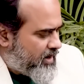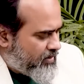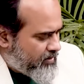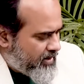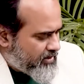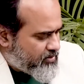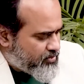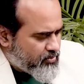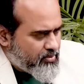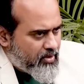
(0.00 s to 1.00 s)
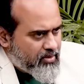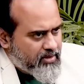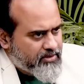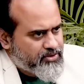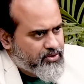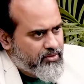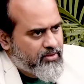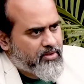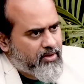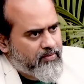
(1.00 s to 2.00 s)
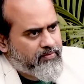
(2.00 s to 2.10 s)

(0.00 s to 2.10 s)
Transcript: How are you not assured